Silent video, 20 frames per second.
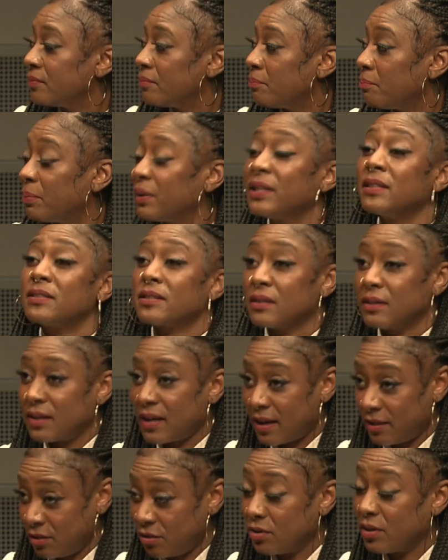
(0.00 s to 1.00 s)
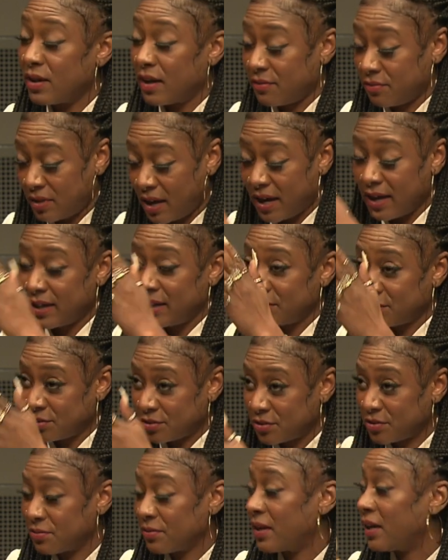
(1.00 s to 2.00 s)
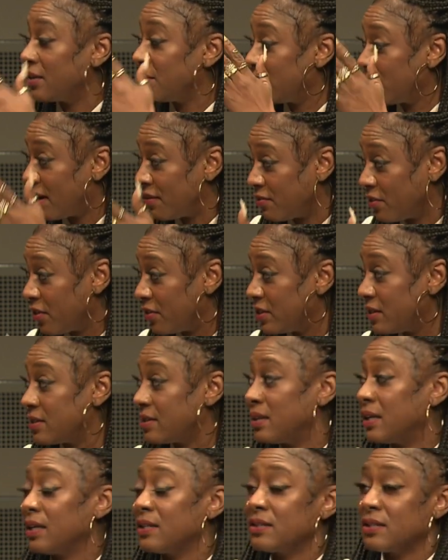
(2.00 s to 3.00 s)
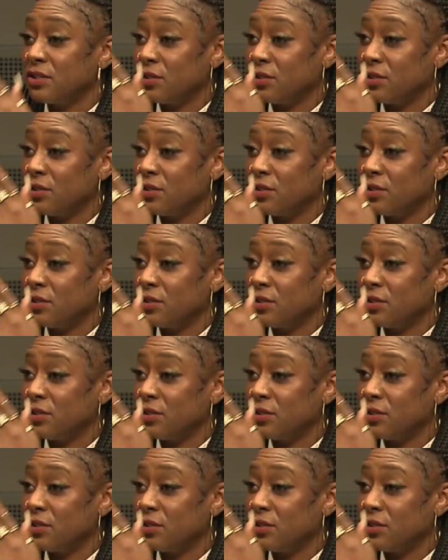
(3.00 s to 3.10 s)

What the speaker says: But you're gonna have a high interest rate, and you have all these things,